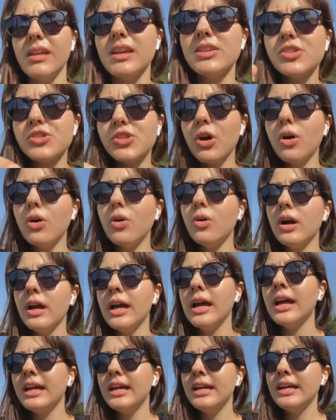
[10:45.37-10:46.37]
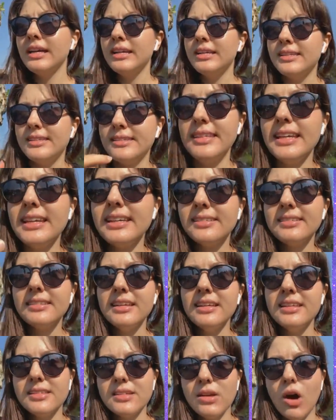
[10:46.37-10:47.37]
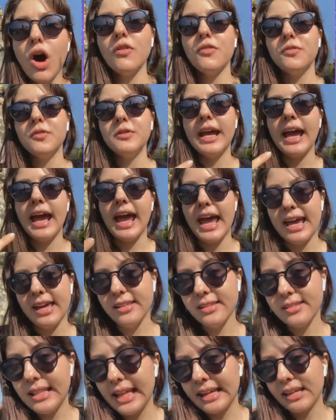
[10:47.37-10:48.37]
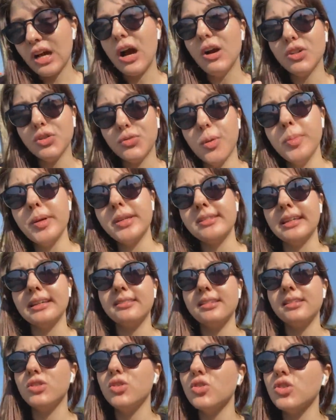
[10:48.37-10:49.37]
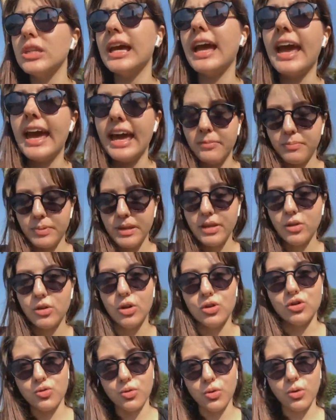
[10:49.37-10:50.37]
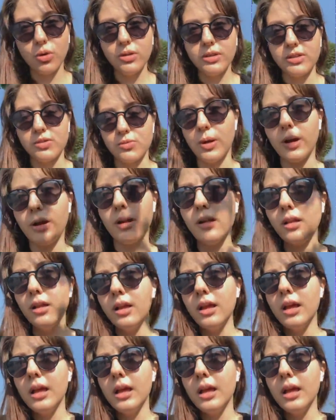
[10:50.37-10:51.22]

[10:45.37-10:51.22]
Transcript: So 6s often hate, like counterphobic 6s usually hate being controlled as well,